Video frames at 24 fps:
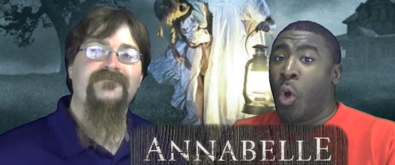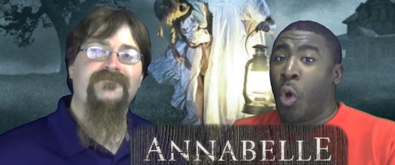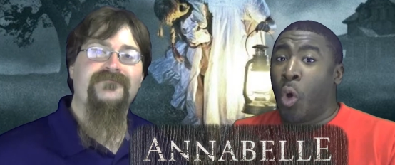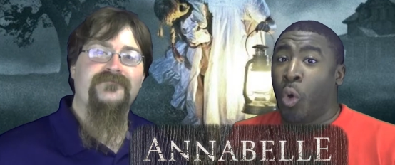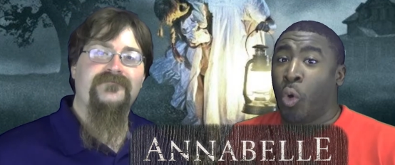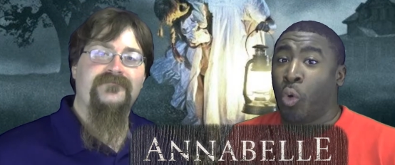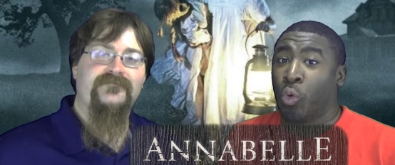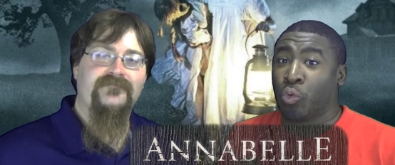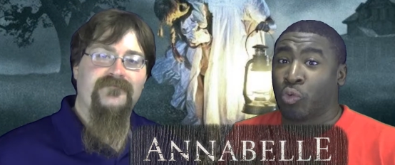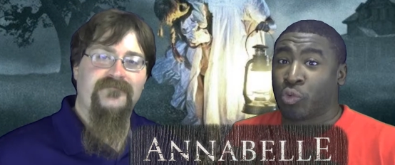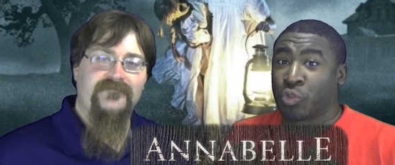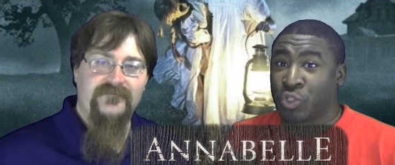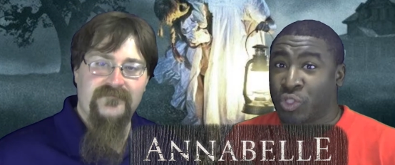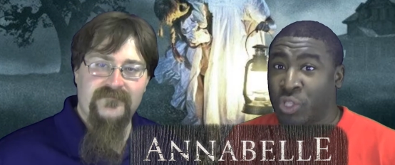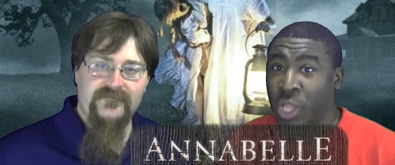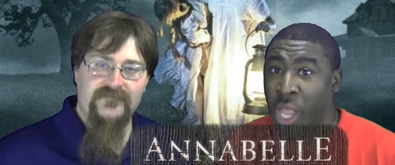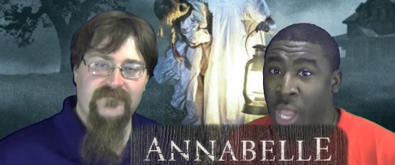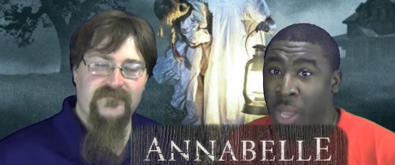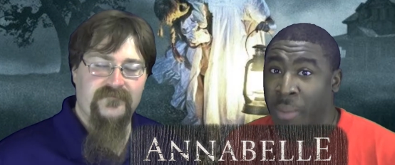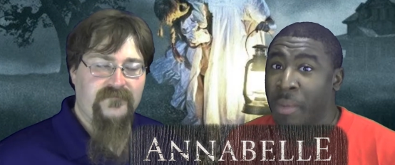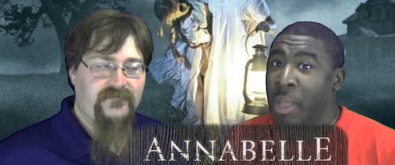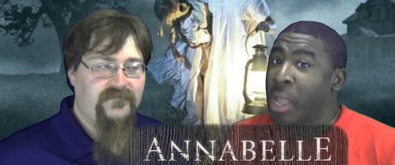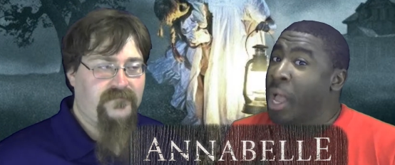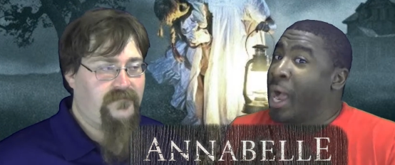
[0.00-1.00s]
Speaker 1: oh
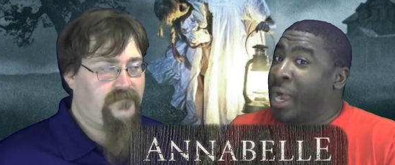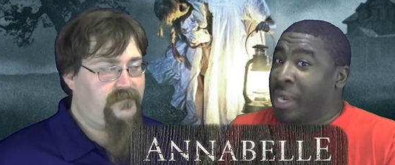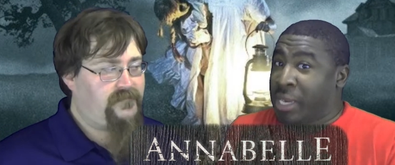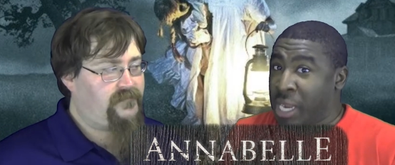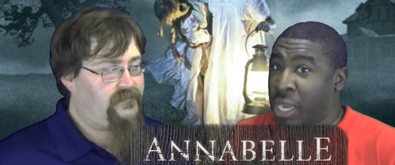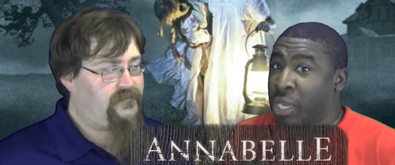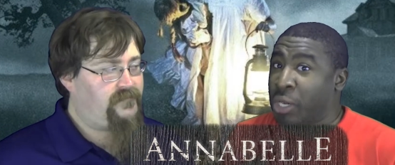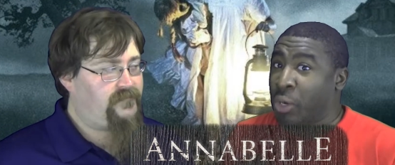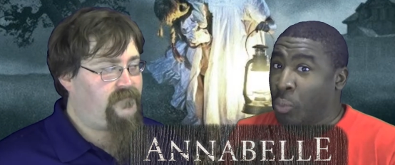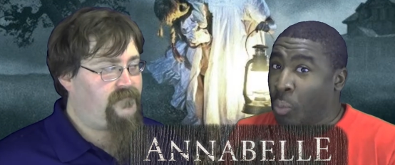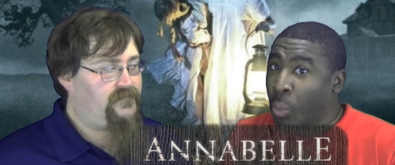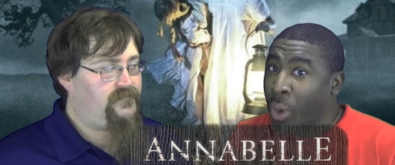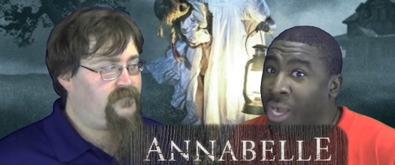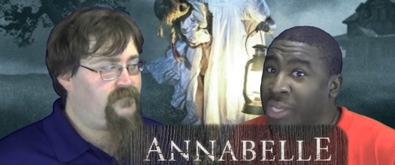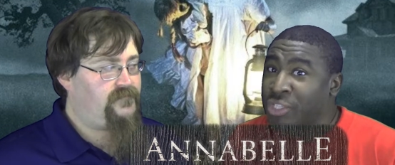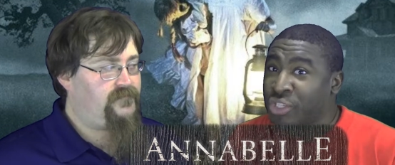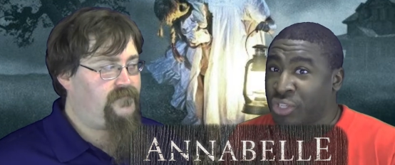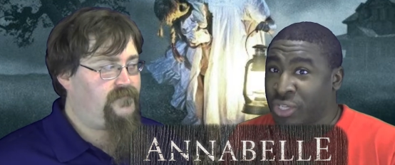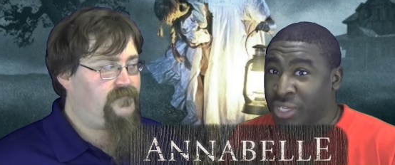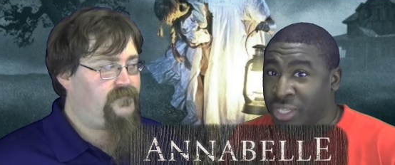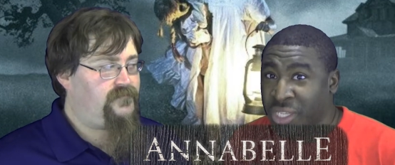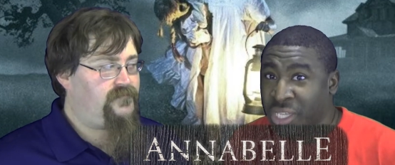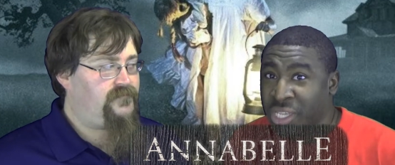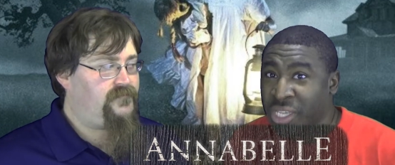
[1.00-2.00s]
snap, I gotta watch
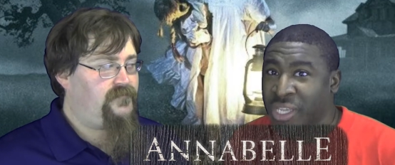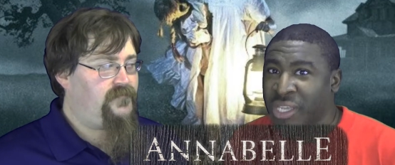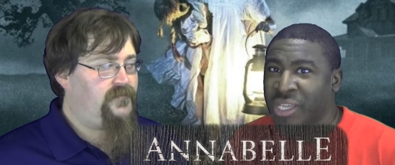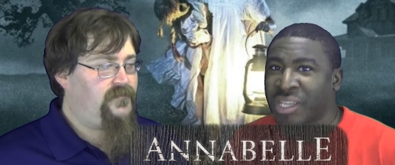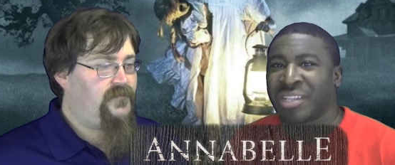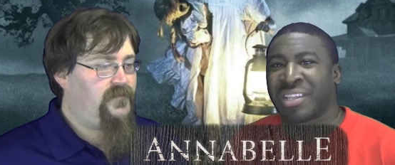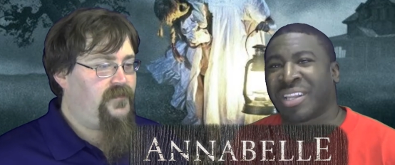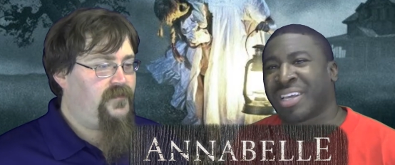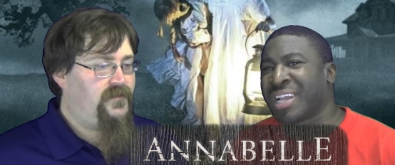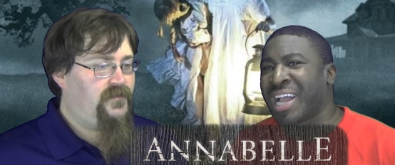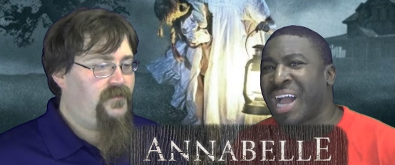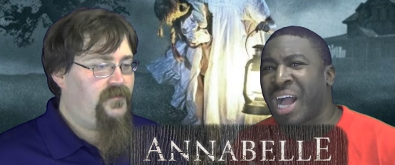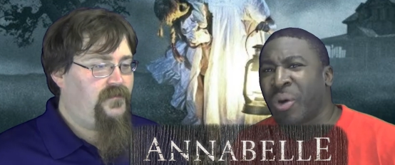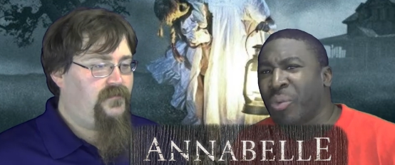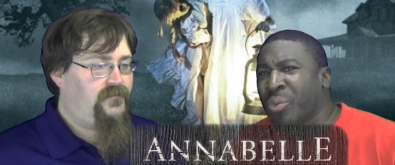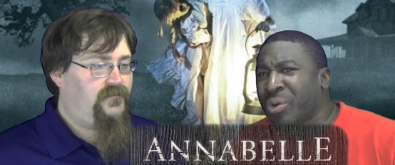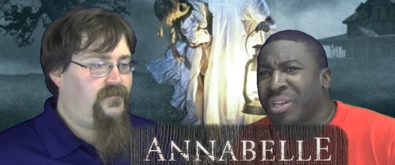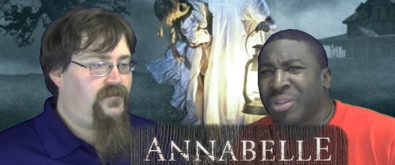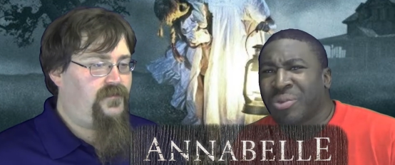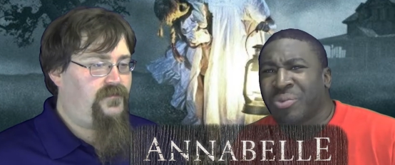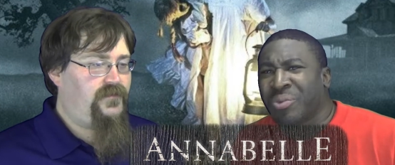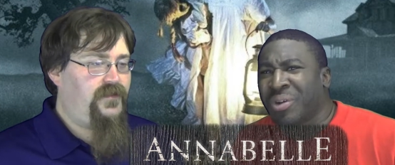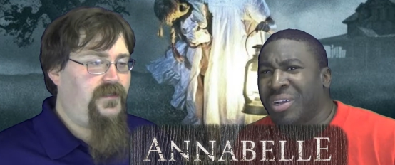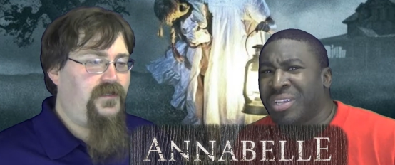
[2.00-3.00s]
it again. Like I
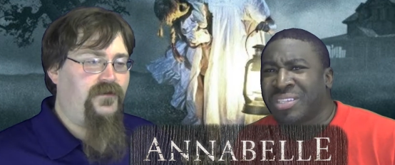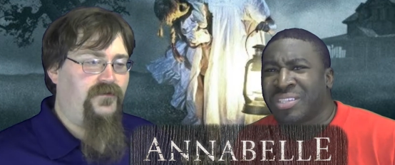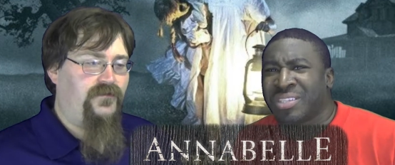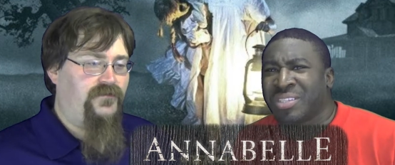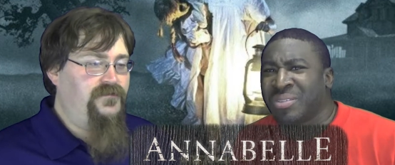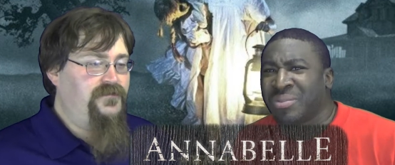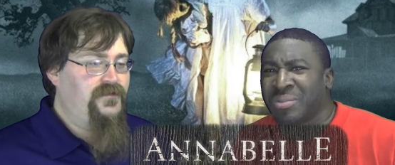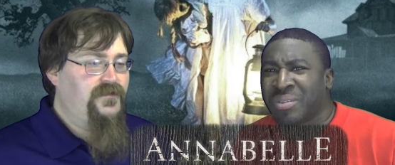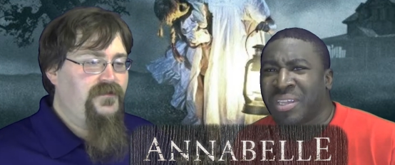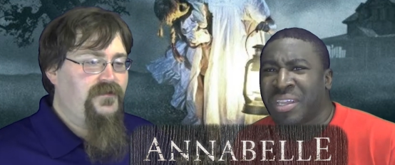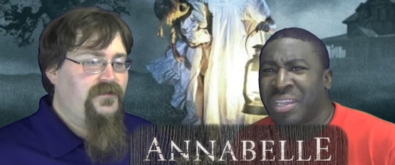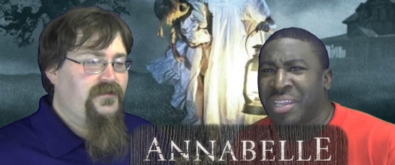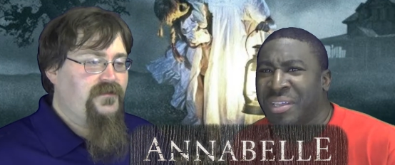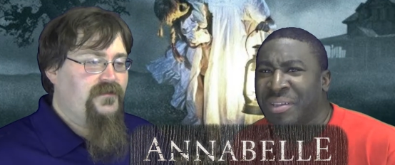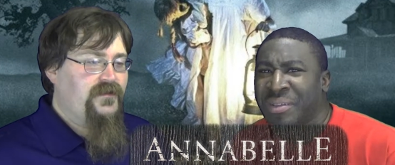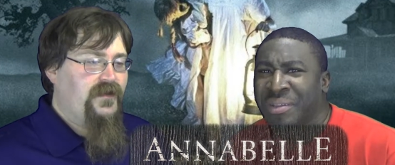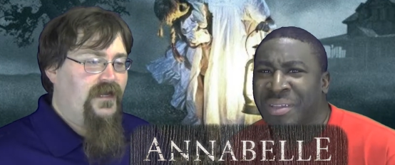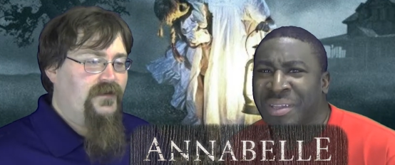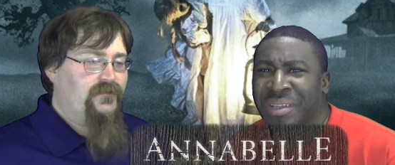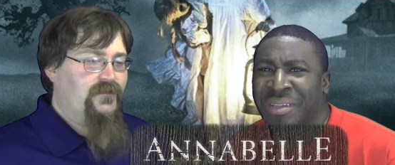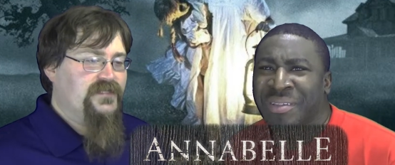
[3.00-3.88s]
wouldn't oh, no. watch it again. I